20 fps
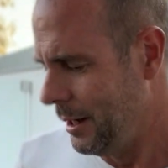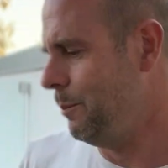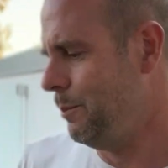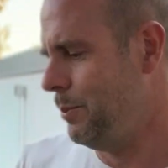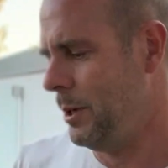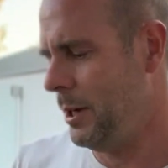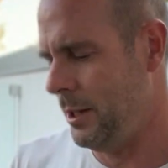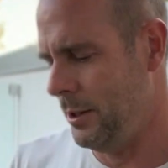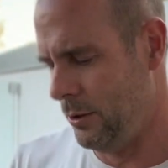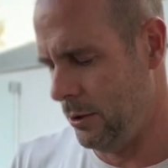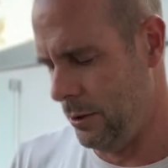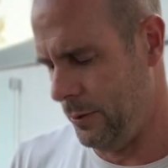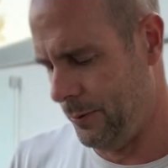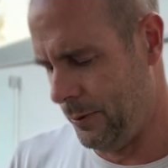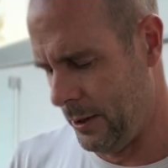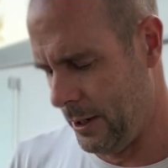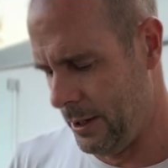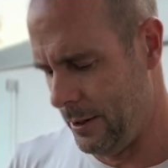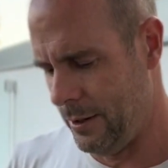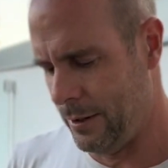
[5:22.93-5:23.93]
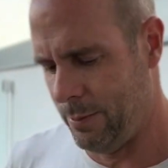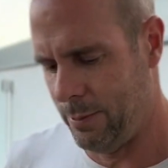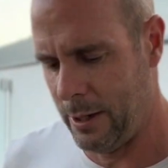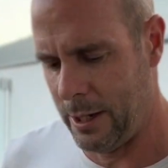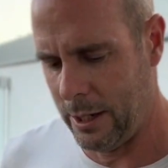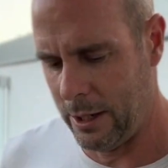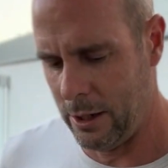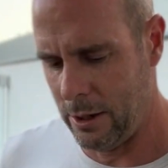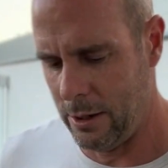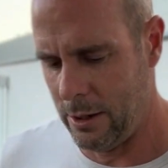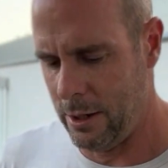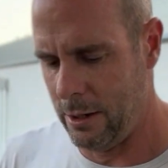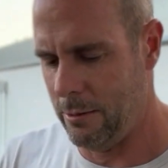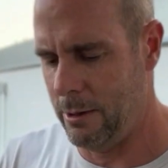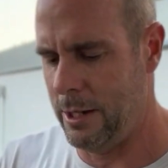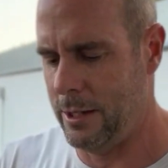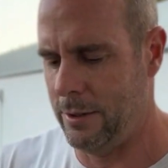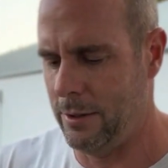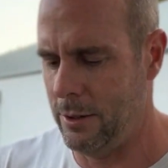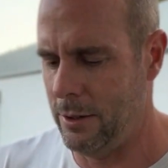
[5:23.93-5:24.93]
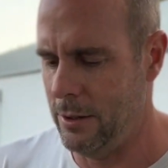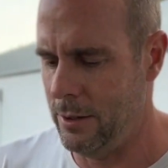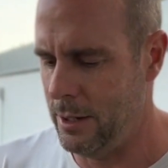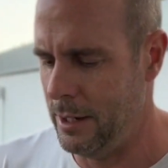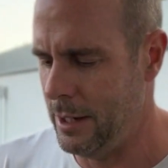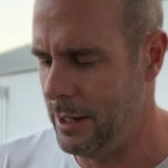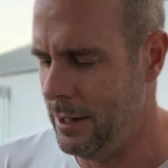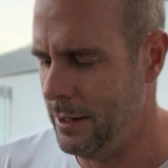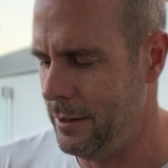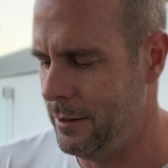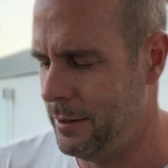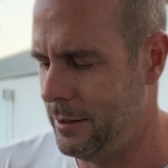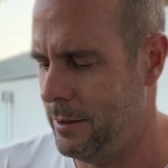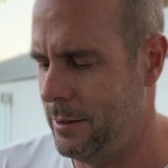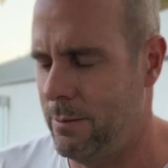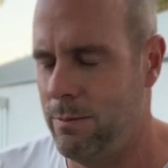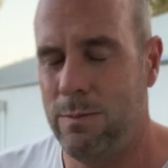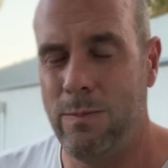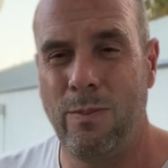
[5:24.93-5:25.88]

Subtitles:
but I do find this Patagonia wetsuit is